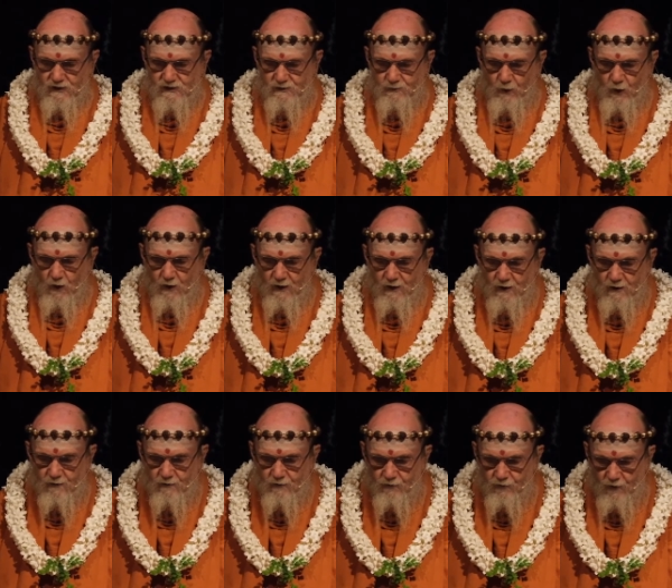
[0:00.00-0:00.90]

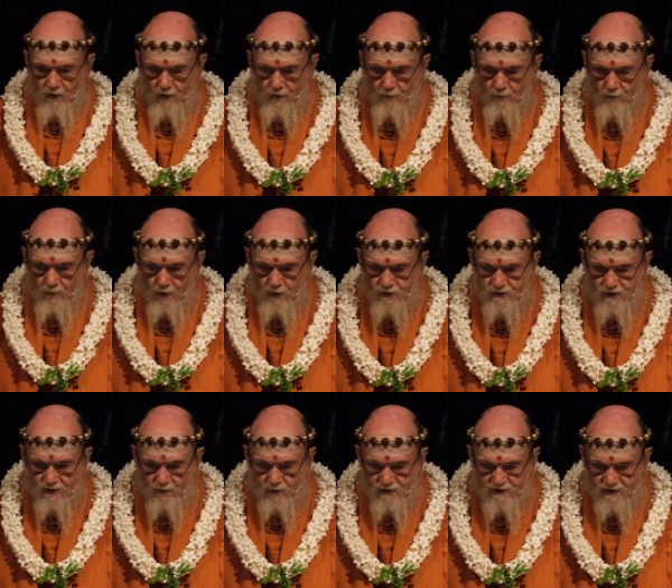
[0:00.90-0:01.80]
morning from
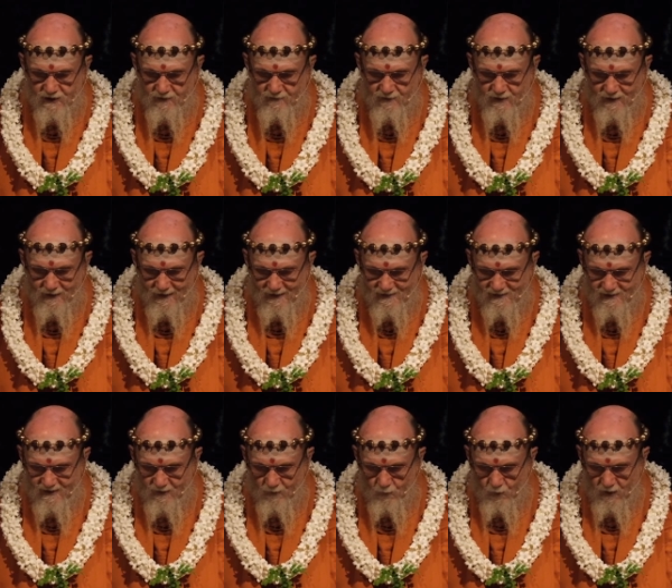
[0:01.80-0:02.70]
Merging with Shiva,
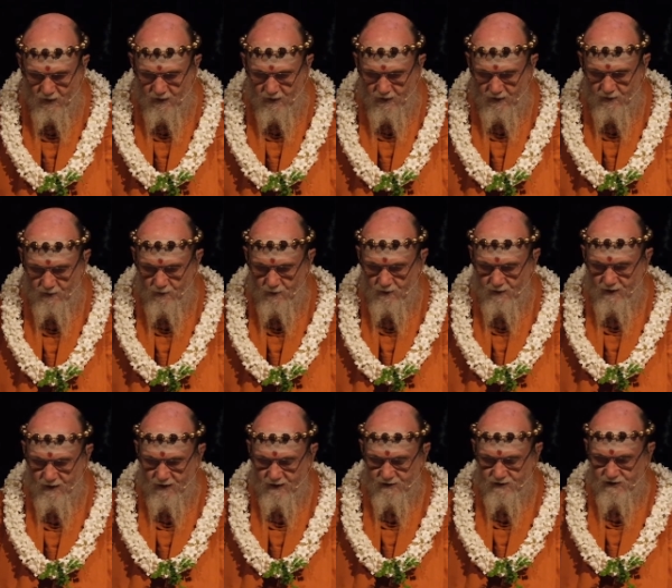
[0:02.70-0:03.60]
lesson
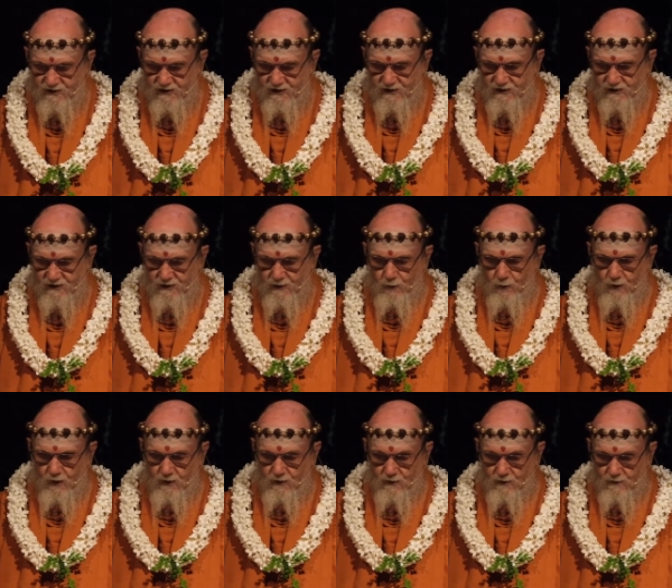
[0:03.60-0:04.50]

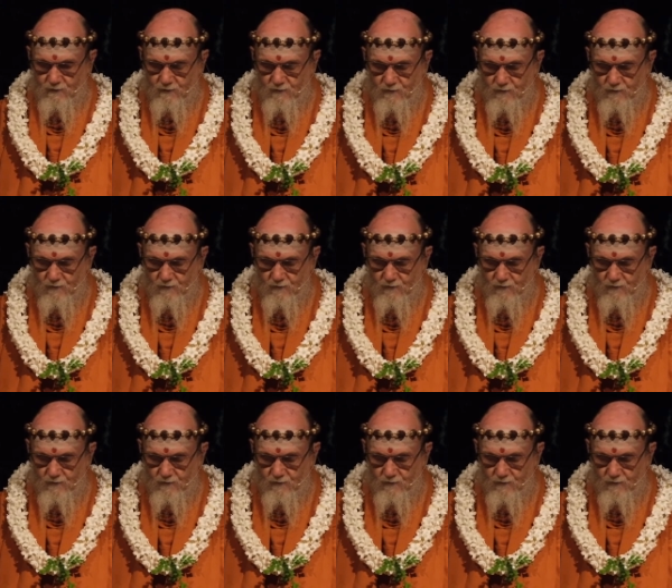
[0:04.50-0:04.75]
161.